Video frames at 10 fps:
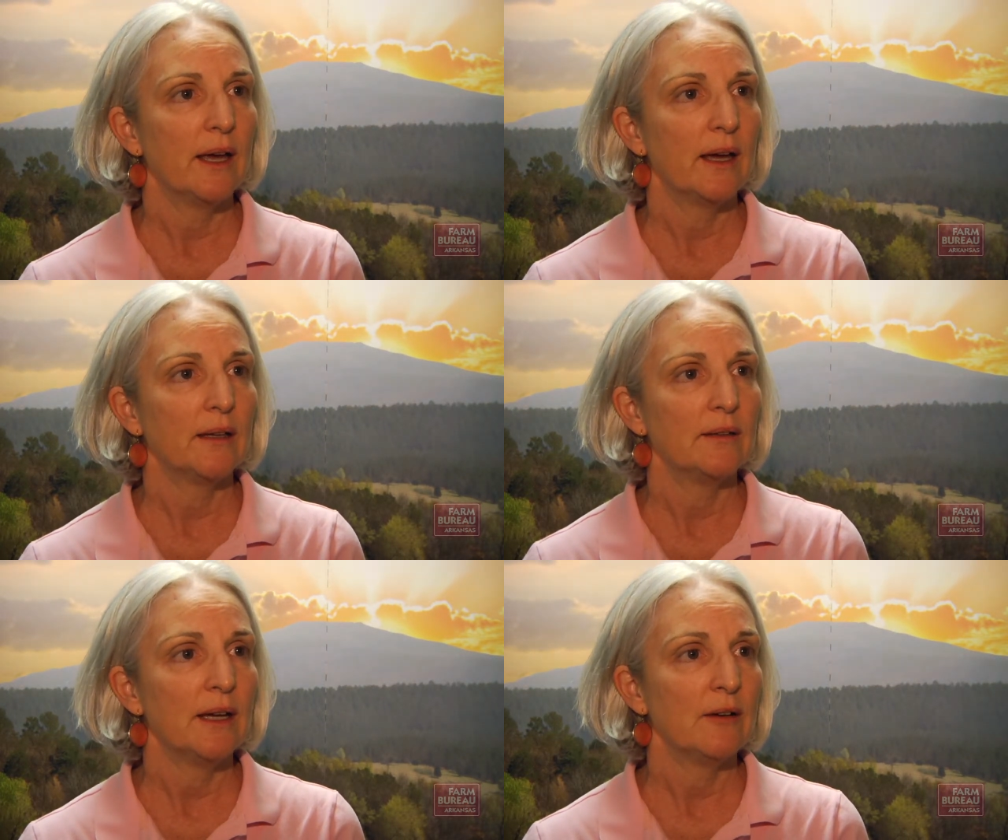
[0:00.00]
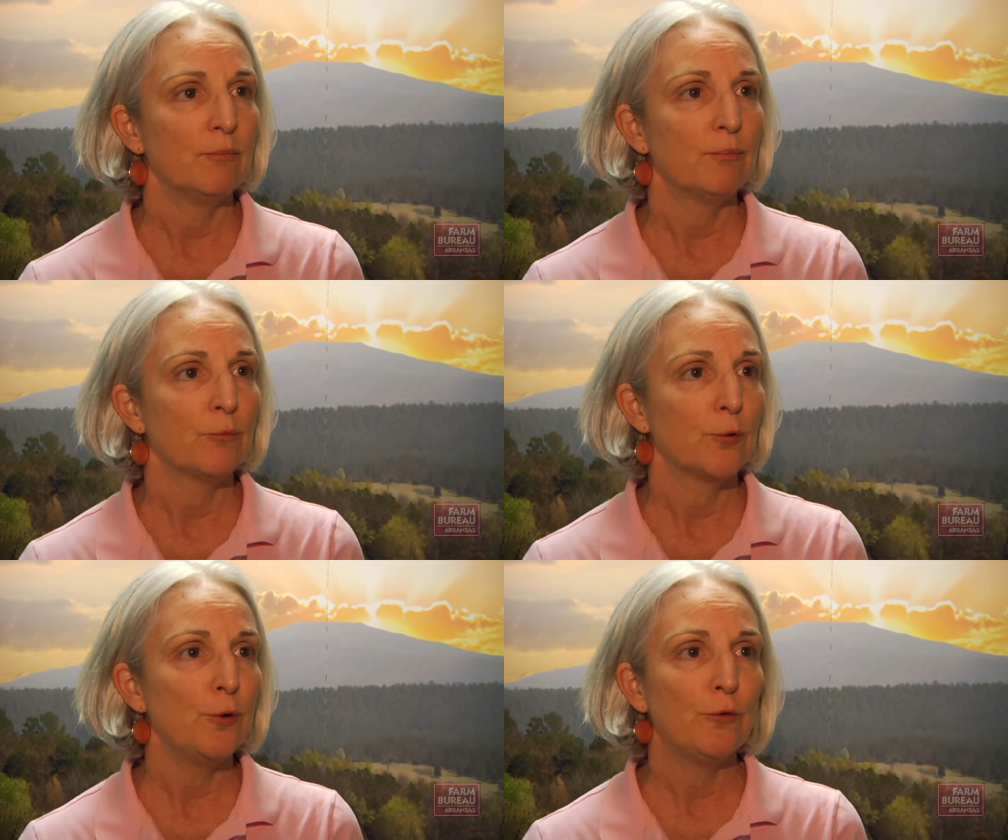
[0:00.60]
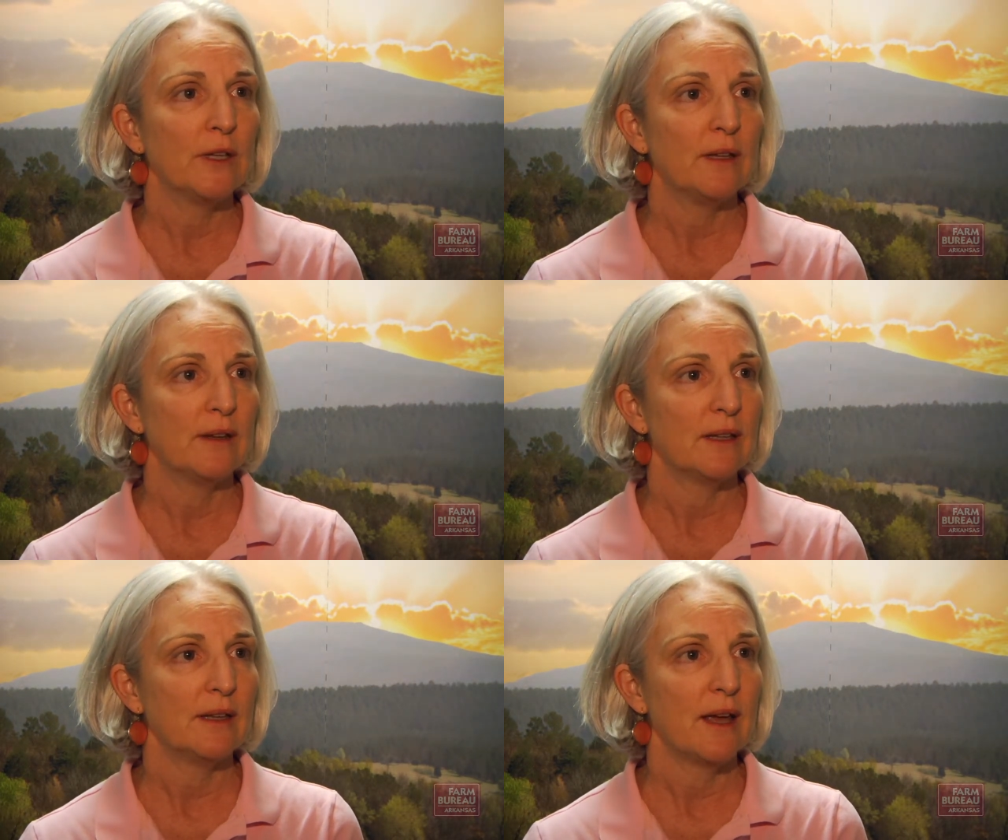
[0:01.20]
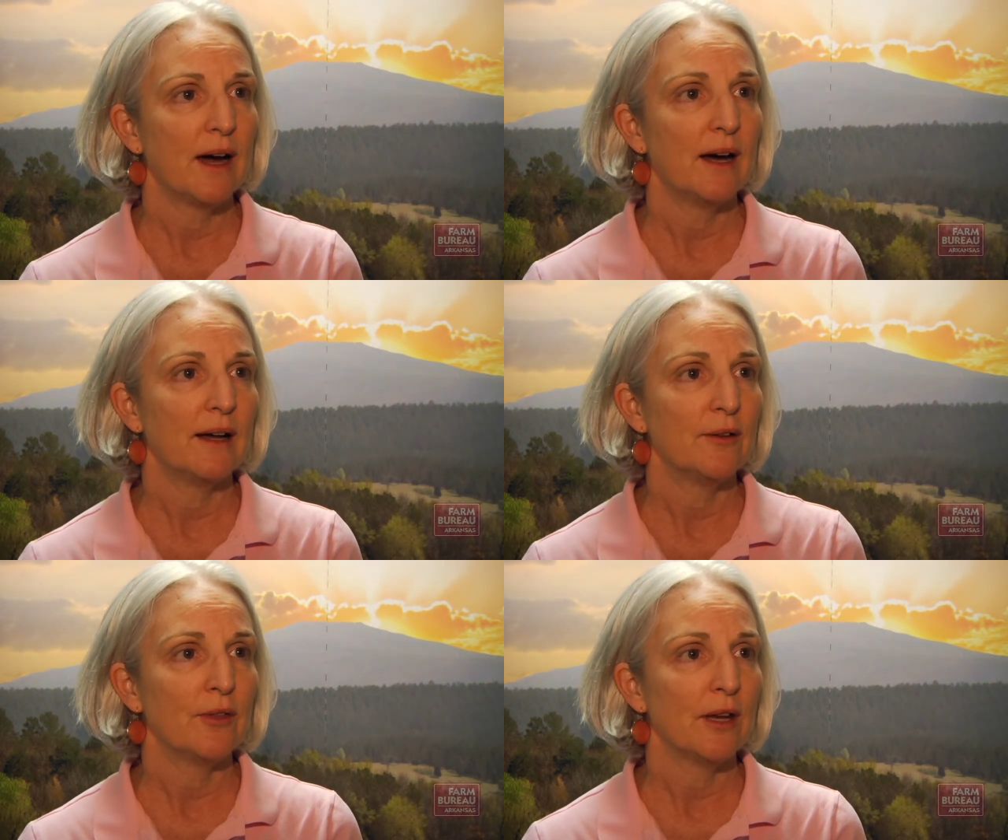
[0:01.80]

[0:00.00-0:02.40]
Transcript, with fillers: and have proven that uh,